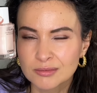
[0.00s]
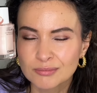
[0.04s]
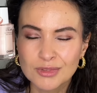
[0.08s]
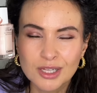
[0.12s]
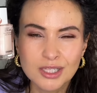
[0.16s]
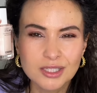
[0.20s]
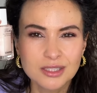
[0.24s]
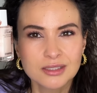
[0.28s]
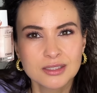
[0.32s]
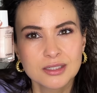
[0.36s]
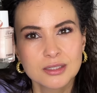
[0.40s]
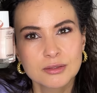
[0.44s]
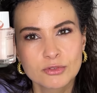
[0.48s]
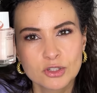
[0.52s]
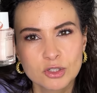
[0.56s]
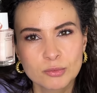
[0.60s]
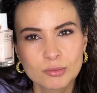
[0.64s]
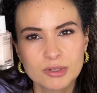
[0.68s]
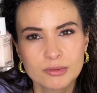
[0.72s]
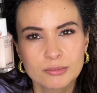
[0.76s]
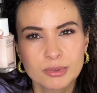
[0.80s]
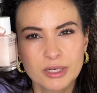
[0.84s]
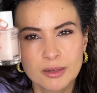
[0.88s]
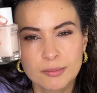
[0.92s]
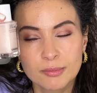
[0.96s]
not silver,
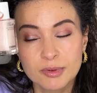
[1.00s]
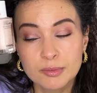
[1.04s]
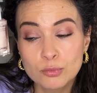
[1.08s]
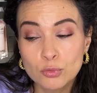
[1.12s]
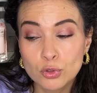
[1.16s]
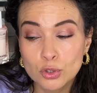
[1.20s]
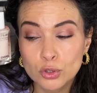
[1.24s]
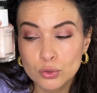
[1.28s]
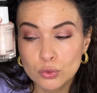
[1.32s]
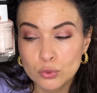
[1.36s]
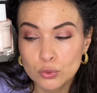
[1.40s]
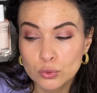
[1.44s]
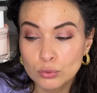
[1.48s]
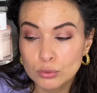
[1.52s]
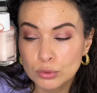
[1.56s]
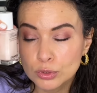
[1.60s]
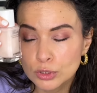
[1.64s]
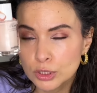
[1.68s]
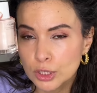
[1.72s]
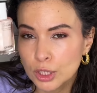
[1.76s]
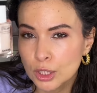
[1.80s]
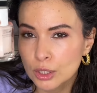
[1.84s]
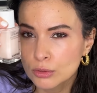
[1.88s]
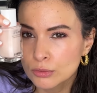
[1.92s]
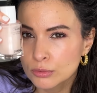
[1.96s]
but like a bit more cool
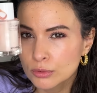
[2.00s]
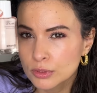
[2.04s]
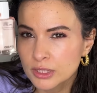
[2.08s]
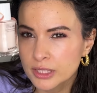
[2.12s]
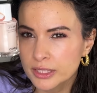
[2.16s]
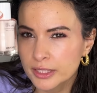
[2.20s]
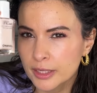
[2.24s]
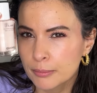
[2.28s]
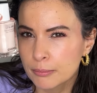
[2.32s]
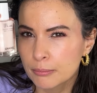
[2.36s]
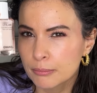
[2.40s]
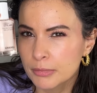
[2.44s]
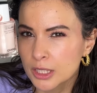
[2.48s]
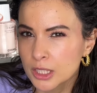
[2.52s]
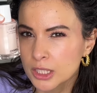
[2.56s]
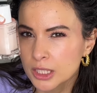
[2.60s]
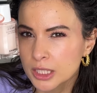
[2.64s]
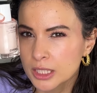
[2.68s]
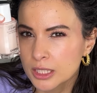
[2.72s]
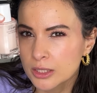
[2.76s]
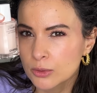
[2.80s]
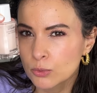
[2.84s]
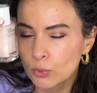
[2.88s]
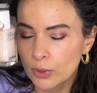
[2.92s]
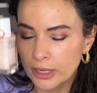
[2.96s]
toned, like a
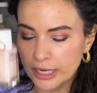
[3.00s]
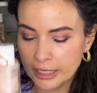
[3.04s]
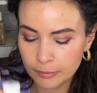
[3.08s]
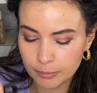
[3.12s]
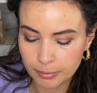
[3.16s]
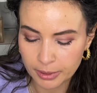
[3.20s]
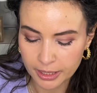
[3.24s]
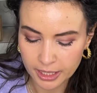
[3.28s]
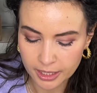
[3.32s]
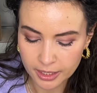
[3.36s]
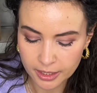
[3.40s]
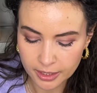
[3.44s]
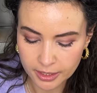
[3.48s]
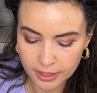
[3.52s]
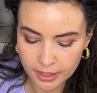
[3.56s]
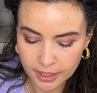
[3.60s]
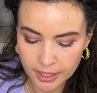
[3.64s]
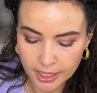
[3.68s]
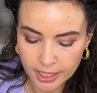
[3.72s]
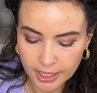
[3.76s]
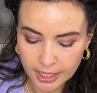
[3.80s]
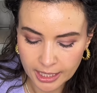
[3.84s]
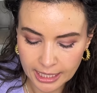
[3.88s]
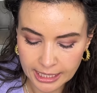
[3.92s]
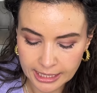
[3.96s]
milky white pink,
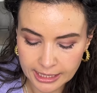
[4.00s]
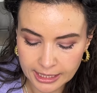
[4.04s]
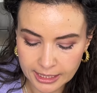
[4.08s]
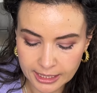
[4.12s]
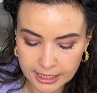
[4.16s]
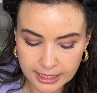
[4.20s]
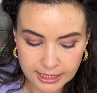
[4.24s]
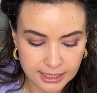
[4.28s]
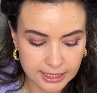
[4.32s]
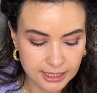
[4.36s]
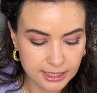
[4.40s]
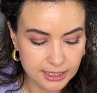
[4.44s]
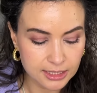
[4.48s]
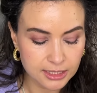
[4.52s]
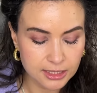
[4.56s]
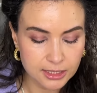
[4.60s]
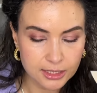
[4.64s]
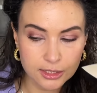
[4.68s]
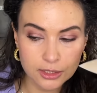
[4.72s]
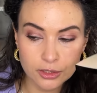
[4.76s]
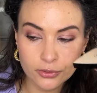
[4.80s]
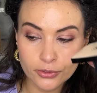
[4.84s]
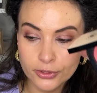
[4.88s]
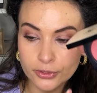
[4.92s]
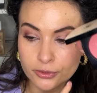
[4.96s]
I think that it
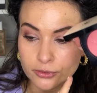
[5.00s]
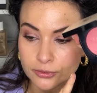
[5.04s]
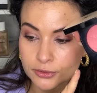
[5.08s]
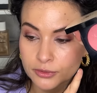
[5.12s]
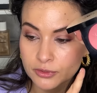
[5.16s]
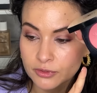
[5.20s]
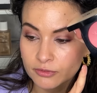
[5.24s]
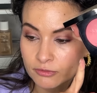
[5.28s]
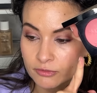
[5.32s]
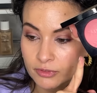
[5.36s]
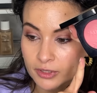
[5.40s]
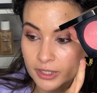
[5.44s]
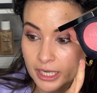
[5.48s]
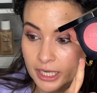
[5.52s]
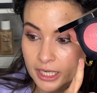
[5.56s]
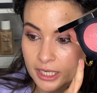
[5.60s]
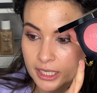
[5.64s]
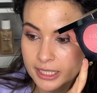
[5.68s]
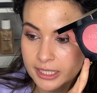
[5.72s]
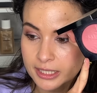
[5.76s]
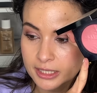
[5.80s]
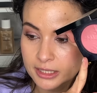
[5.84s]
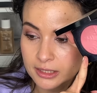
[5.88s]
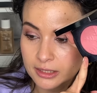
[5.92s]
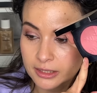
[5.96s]
still goes very
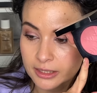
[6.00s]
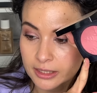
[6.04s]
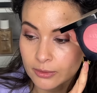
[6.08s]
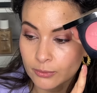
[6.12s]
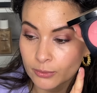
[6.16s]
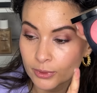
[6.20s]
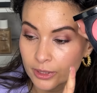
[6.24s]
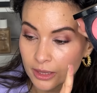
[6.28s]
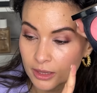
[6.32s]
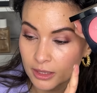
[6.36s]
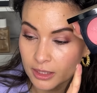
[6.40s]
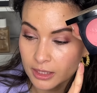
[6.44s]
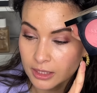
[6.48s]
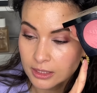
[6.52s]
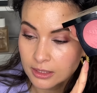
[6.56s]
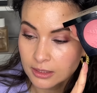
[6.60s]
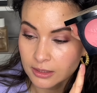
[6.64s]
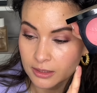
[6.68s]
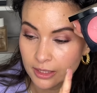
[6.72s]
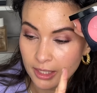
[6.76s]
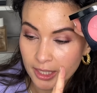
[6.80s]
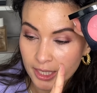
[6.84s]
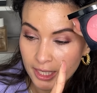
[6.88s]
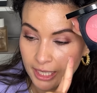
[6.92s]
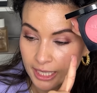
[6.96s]
nicely with
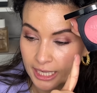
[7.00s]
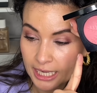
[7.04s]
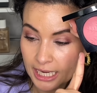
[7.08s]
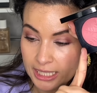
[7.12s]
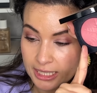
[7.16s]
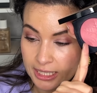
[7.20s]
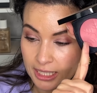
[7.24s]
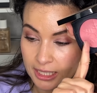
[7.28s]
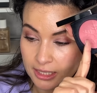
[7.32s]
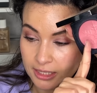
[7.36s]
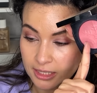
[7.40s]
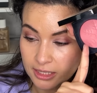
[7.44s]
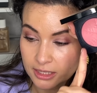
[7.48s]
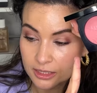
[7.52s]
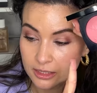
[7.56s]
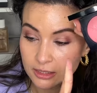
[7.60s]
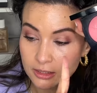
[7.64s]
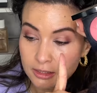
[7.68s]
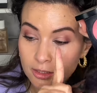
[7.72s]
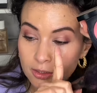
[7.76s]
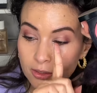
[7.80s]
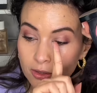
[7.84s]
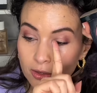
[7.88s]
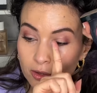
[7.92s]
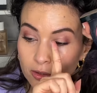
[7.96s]
this. And then
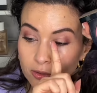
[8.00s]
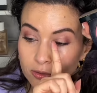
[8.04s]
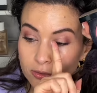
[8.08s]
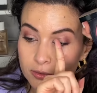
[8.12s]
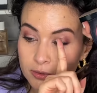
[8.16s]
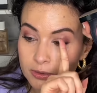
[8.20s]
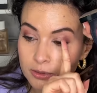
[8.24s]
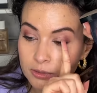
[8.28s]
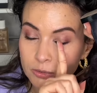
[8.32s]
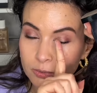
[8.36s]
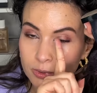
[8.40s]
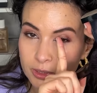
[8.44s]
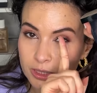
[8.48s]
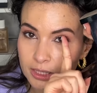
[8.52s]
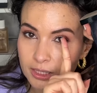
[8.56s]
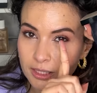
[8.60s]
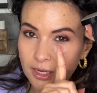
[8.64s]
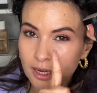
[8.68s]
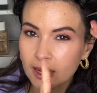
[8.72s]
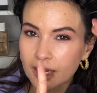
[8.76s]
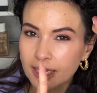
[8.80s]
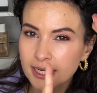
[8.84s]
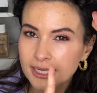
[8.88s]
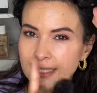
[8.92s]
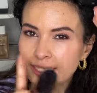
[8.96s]
this goes with the
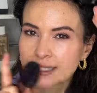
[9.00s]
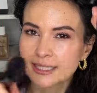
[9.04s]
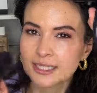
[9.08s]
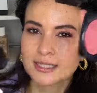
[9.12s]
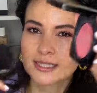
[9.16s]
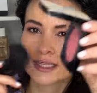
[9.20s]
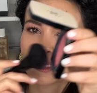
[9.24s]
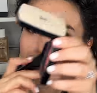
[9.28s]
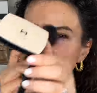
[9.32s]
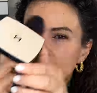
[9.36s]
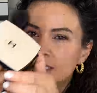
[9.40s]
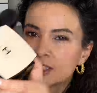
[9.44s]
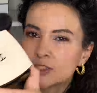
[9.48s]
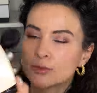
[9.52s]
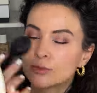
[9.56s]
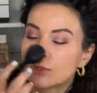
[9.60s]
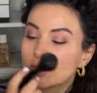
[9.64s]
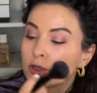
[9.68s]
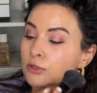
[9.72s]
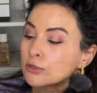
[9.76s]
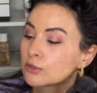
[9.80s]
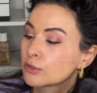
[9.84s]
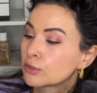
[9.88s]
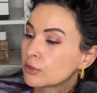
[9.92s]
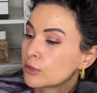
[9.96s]
eyes, and then this
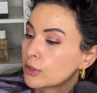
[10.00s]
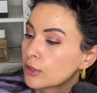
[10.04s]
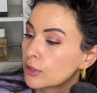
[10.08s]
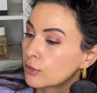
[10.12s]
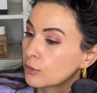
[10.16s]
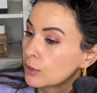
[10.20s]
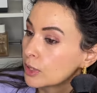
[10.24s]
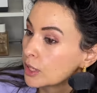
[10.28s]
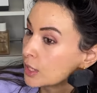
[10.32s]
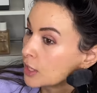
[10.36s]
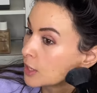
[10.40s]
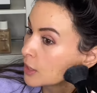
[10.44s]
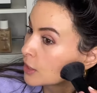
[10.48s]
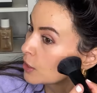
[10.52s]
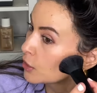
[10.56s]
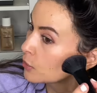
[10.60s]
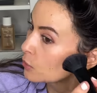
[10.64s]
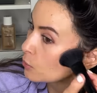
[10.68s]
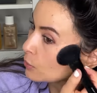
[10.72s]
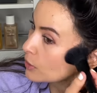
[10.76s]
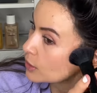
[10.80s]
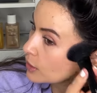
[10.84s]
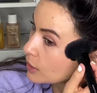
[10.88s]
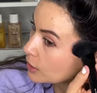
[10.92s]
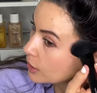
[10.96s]
will also go
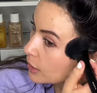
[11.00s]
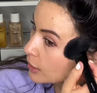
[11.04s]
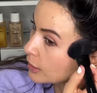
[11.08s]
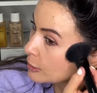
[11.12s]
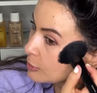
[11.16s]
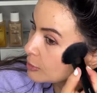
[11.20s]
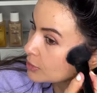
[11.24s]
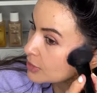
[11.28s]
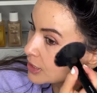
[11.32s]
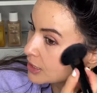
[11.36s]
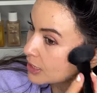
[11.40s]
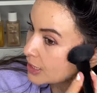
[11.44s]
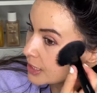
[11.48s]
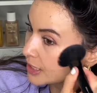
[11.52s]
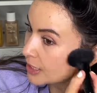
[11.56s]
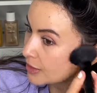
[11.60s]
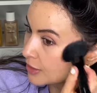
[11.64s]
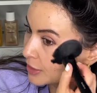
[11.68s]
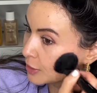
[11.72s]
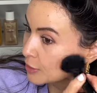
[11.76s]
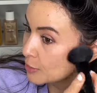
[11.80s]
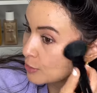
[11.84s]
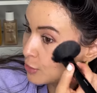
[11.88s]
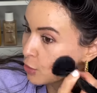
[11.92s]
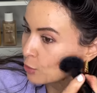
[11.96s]
with the lips here
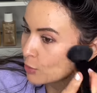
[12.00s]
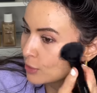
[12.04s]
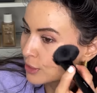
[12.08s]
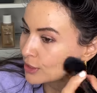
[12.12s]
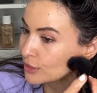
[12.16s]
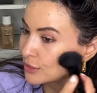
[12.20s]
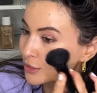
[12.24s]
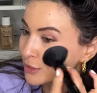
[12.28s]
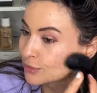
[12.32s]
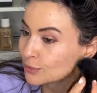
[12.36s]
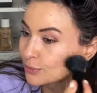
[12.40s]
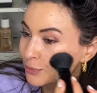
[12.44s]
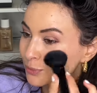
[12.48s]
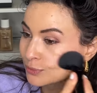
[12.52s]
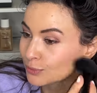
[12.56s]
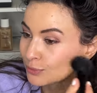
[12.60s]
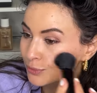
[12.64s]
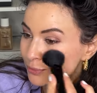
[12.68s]
in a moment.